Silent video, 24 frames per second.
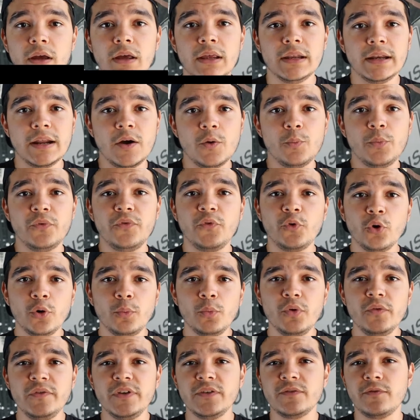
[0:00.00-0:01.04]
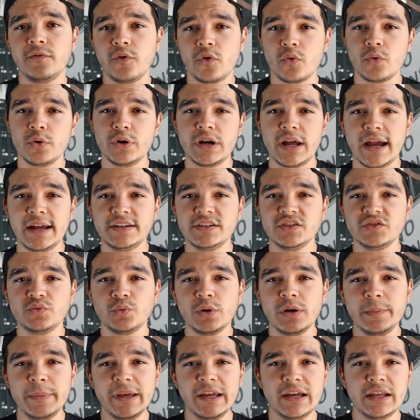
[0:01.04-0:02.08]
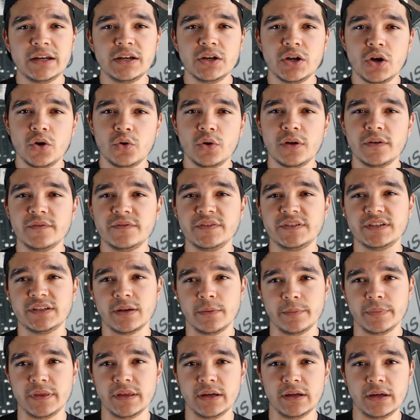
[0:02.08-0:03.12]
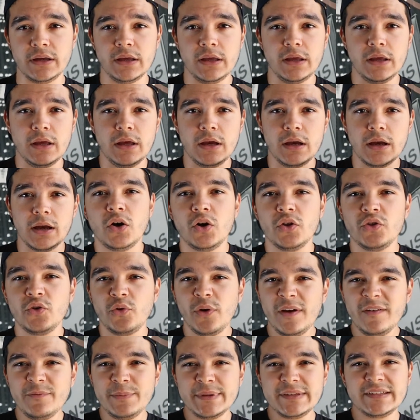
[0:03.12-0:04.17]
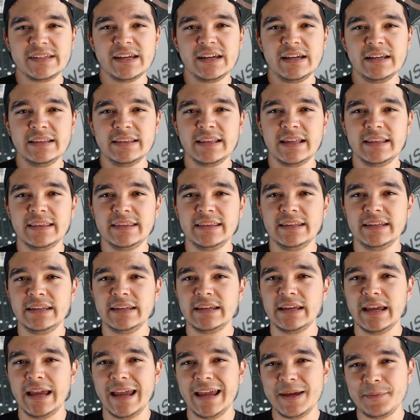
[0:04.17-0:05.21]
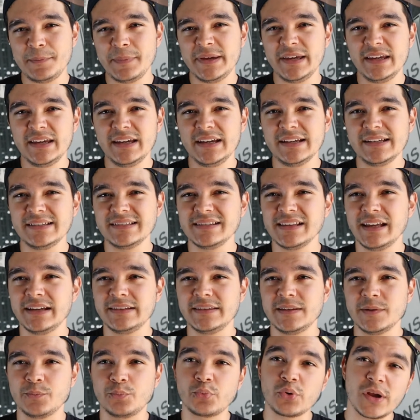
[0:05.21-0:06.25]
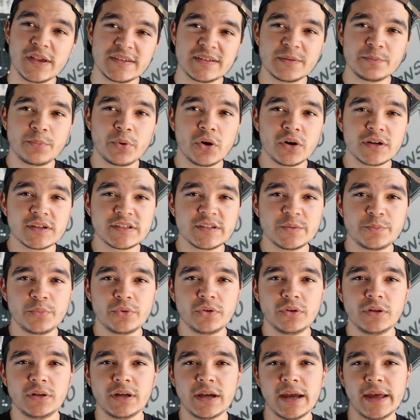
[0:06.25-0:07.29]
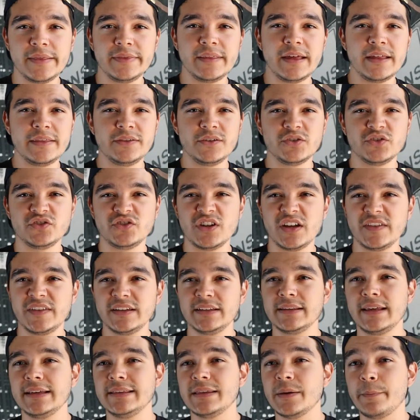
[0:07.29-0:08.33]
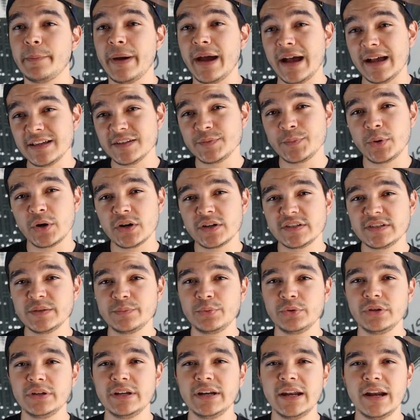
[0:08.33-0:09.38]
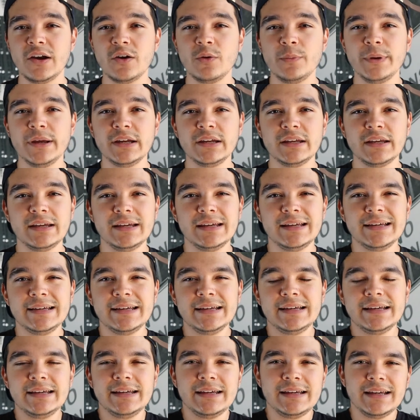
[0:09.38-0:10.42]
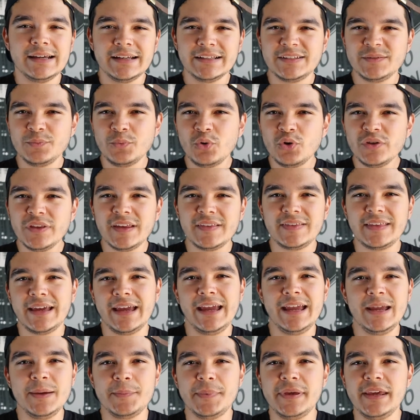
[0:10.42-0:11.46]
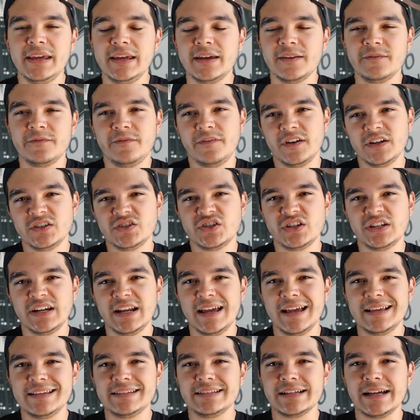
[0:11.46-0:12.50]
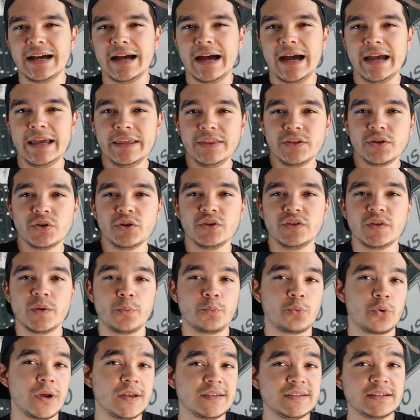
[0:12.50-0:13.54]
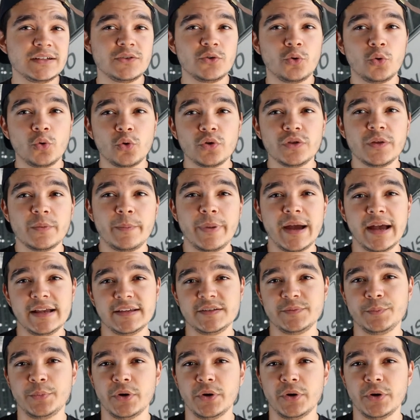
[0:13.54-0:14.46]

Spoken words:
Now before moving forward, I just want to make a note of something. Although I've been saying that the AP is like the present participle and that there's nothing like the past participle in Arabic, it's more that the AP can function as either the present or the past